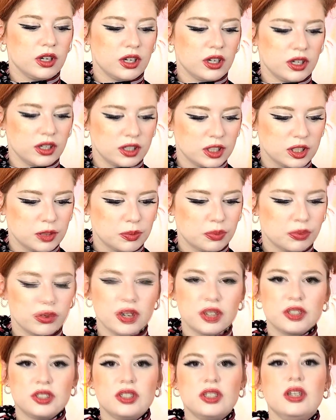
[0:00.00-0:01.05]

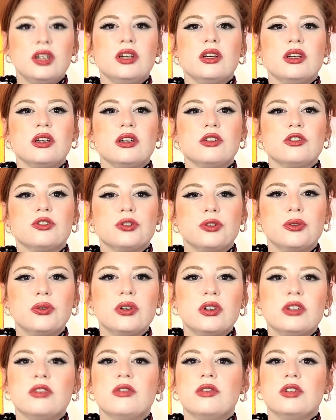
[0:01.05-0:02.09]
expressing true
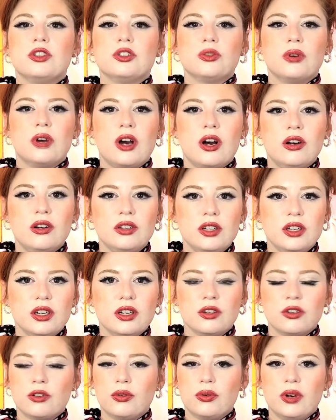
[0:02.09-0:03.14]
individuality
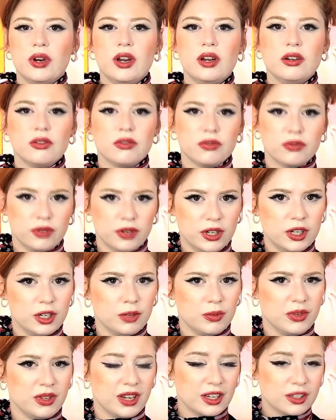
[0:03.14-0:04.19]
and creative freedom
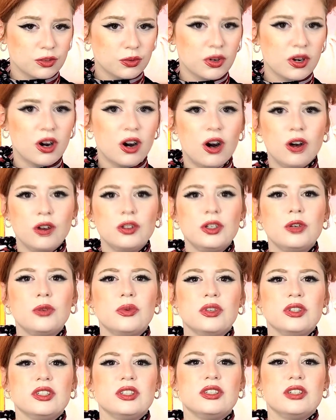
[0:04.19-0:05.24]
and that's what
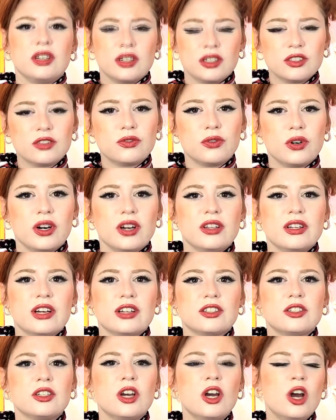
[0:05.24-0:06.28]
hollywood stands for and
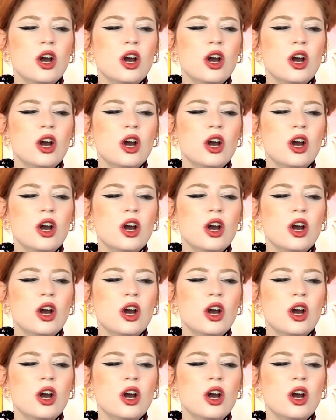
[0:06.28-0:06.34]
that's